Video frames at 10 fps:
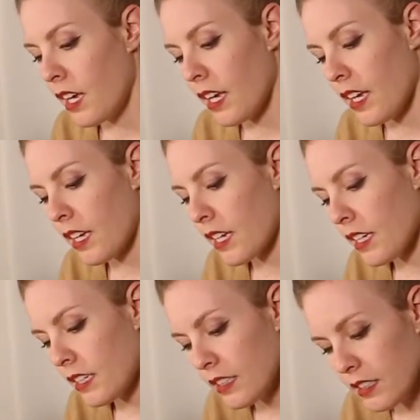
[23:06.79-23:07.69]

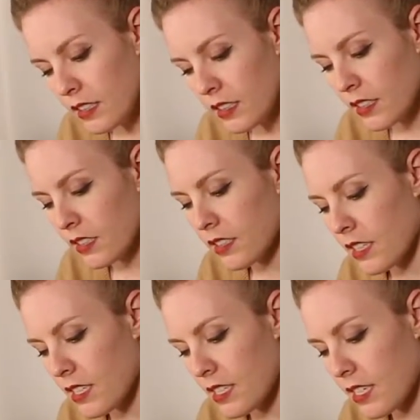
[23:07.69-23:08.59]
And
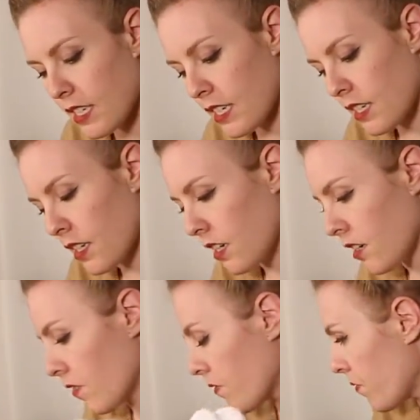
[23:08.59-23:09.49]
let's see,
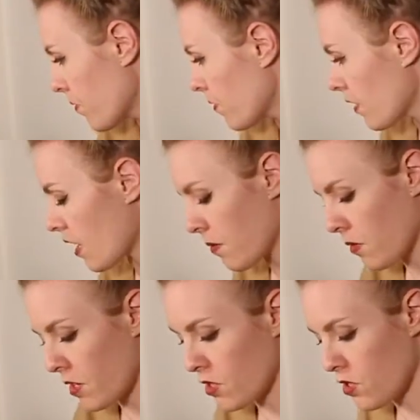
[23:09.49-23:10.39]
I'm
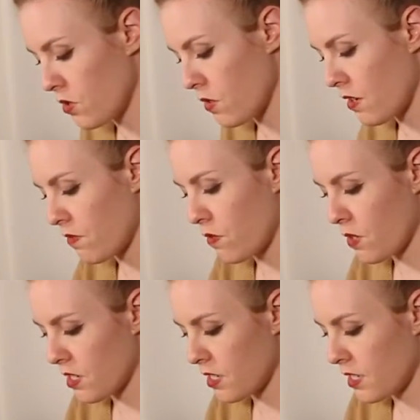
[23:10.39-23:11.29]
going to
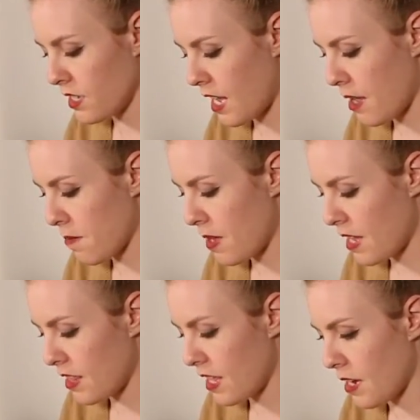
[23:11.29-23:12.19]
enforce this hem
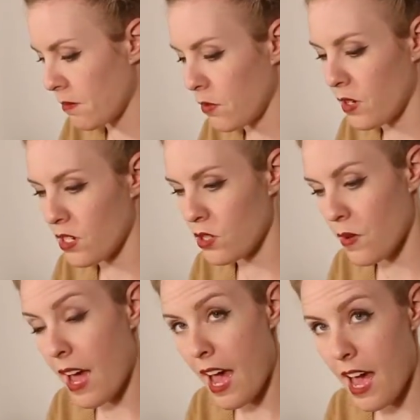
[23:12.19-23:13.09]
and then I'm going to
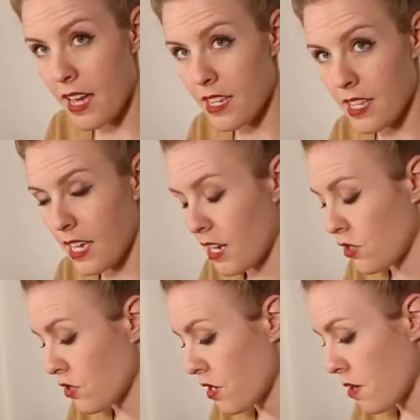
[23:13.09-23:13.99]
add the
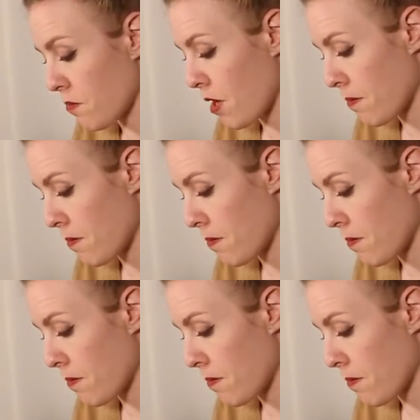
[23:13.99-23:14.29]
extra bra